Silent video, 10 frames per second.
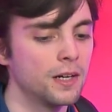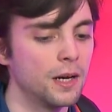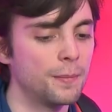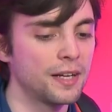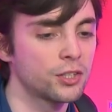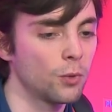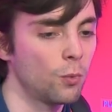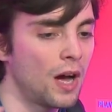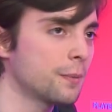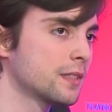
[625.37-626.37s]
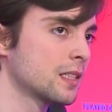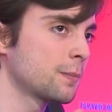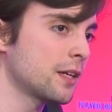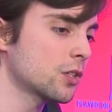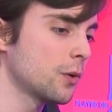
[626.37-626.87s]
And so what happens is
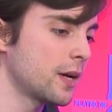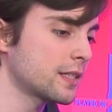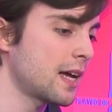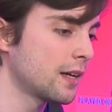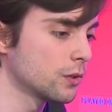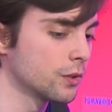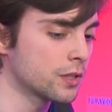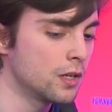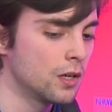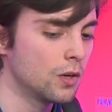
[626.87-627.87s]
Spatial OS handles